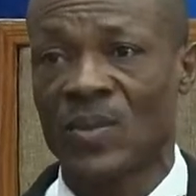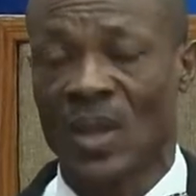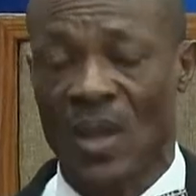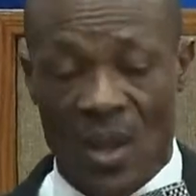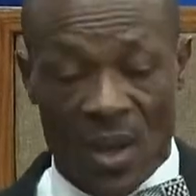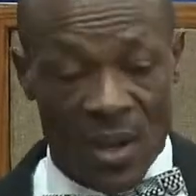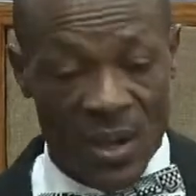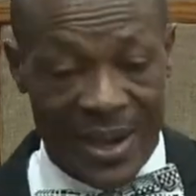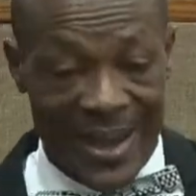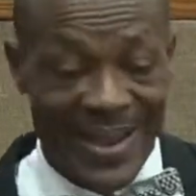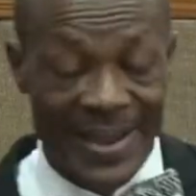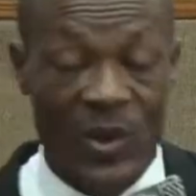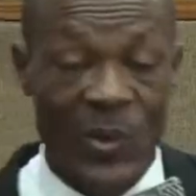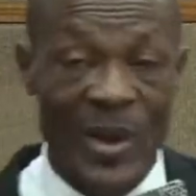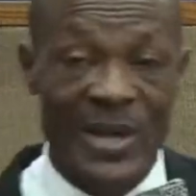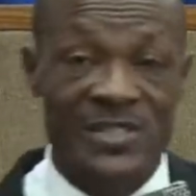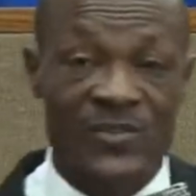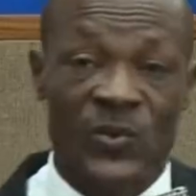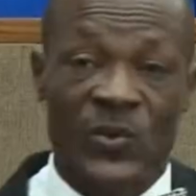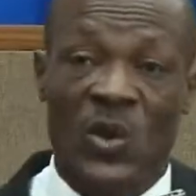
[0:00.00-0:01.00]

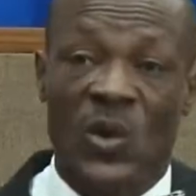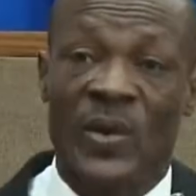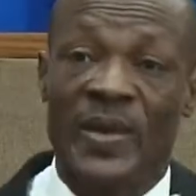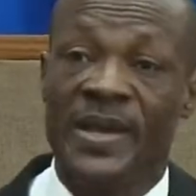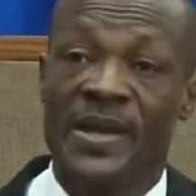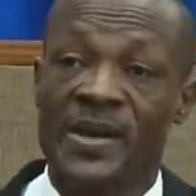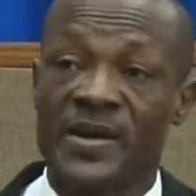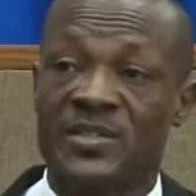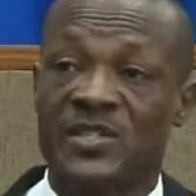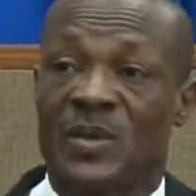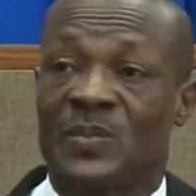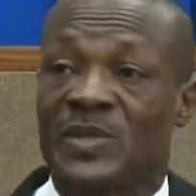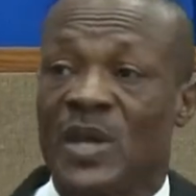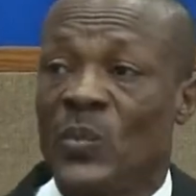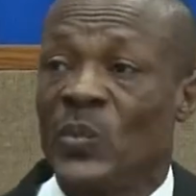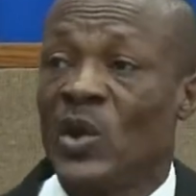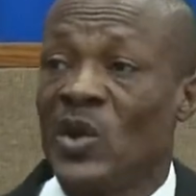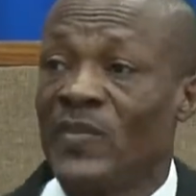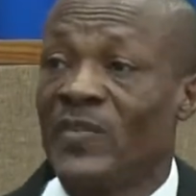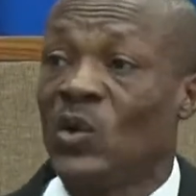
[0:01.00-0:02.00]
Likewise, if we don't hear, sometimes we
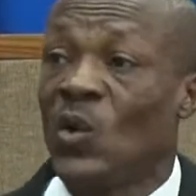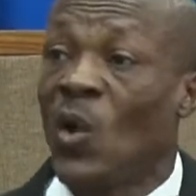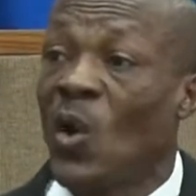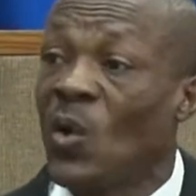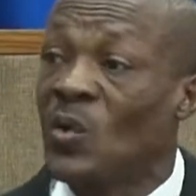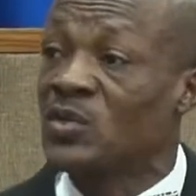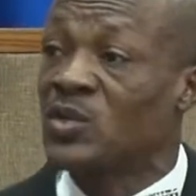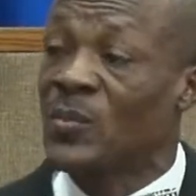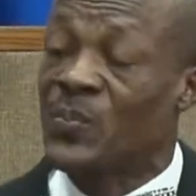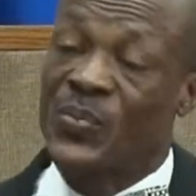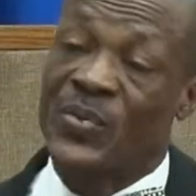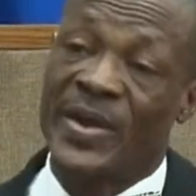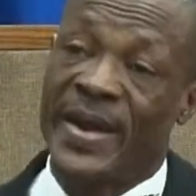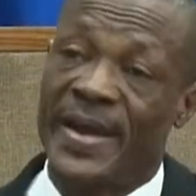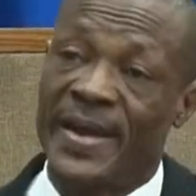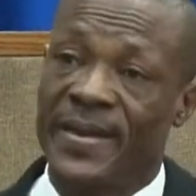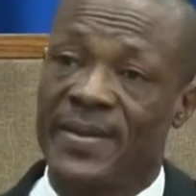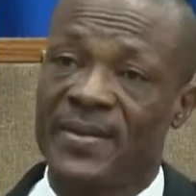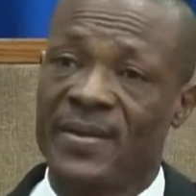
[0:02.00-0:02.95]
don't even know how to pray.